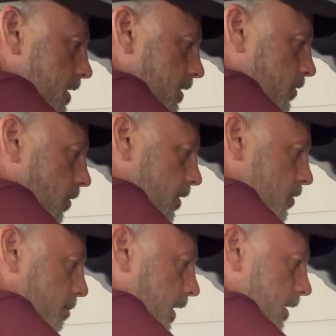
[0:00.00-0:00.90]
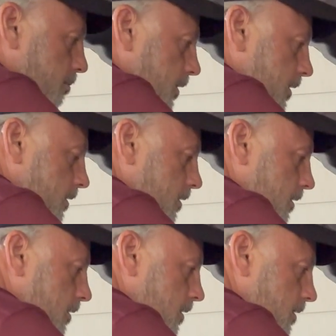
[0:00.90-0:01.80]
a torque spec, but
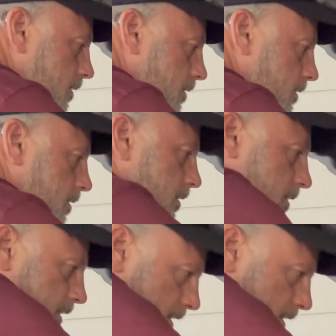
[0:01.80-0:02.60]
they're